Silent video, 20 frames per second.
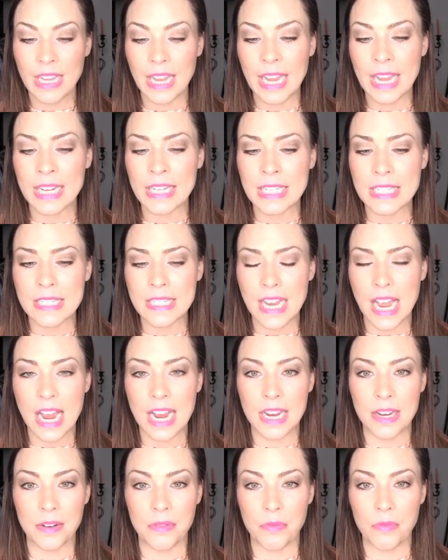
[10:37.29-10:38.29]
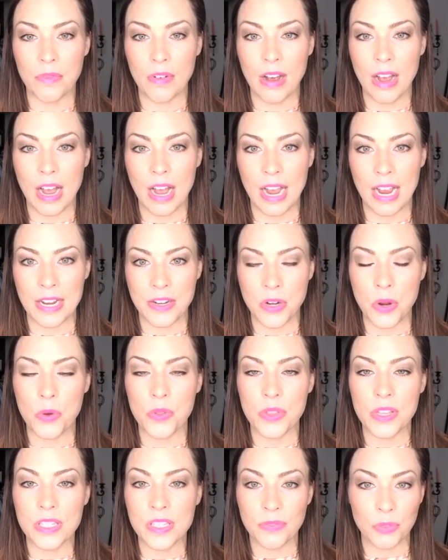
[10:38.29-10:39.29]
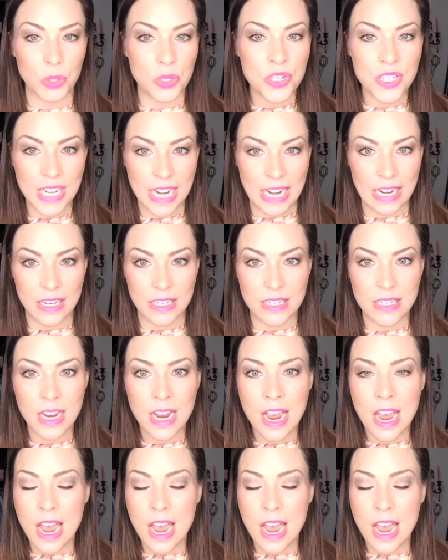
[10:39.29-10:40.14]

And I know this firsthand.